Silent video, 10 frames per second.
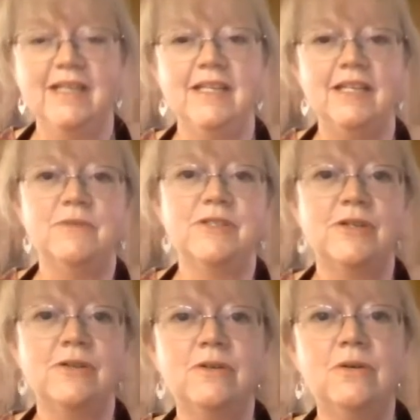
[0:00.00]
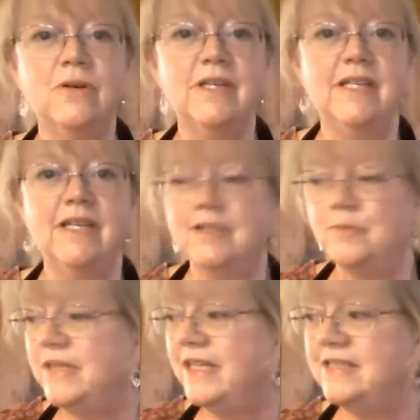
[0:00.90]
It was her
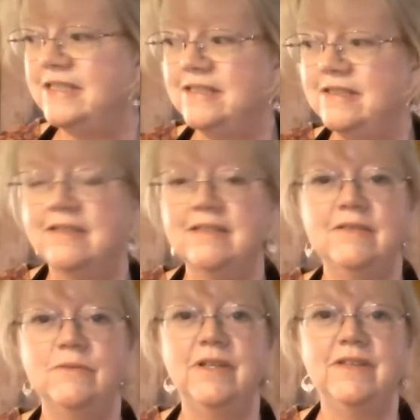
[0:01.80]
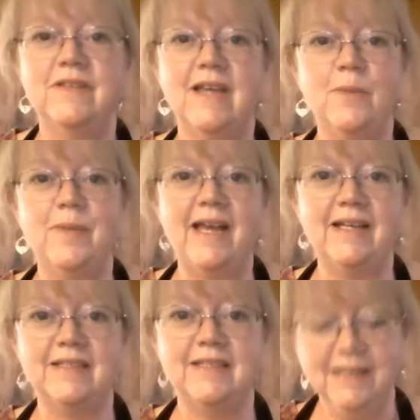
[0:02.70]
Corriedale blended with
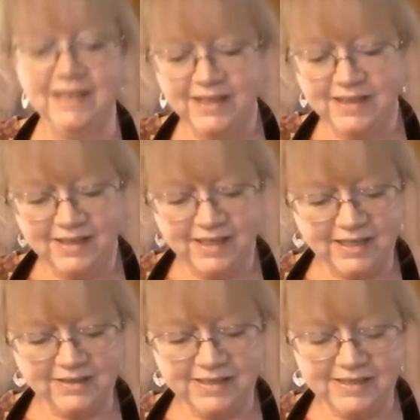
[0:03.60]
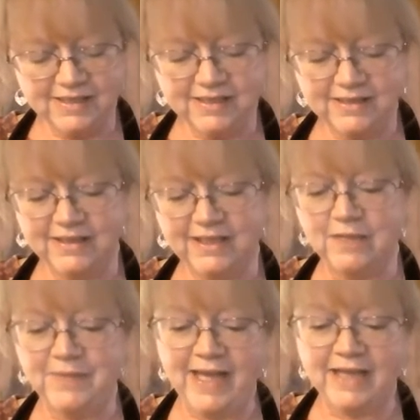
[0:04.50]
alpaca, and I listed the
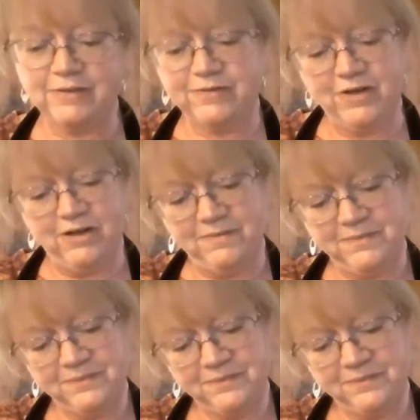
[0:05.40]
alpaca farm,